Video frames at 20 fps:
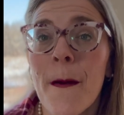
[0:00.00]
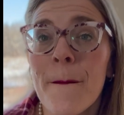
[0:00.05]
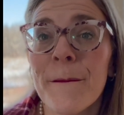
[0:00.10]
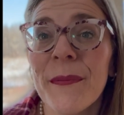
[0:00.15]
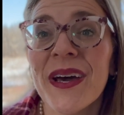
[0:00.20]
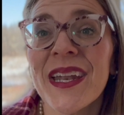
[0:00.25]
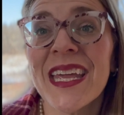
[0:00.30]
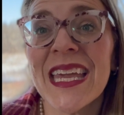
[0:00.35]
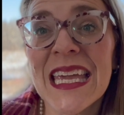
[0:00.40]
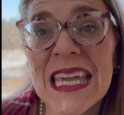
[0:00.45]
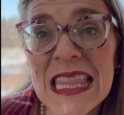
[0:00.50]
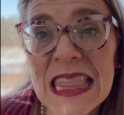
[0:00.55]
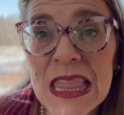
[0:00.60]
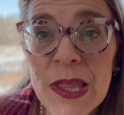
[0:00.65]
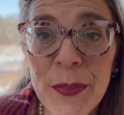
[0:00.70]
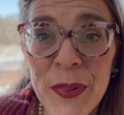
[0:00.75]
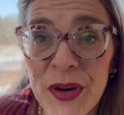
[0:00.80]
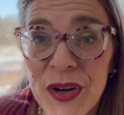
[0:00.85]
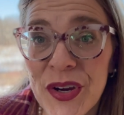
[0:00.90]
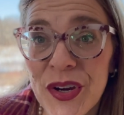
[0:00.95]
But in the
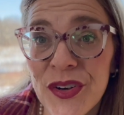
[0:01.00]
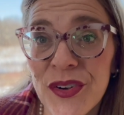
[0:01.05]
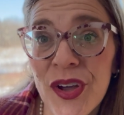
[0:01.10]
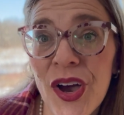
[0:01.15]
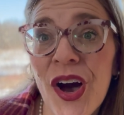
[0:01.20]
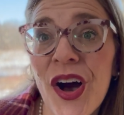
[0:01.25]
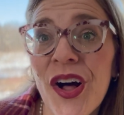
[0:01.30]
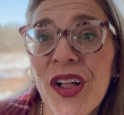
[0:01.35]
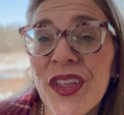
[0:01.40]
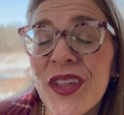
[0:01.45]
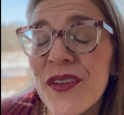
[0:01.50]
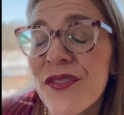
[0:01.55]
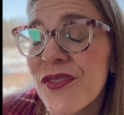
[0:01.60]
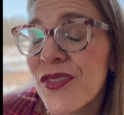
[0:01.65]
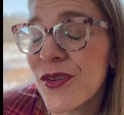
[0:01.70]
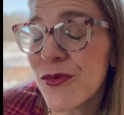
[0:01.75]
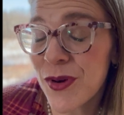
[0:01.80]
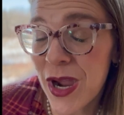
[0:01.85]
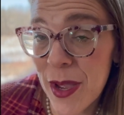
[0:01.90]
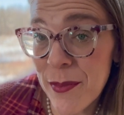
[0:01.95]
barn, all of
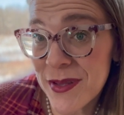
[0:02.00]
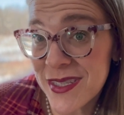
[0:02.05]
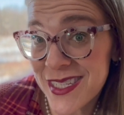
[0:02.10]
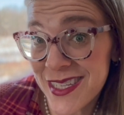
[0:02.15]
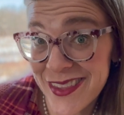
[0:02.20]
the rabbits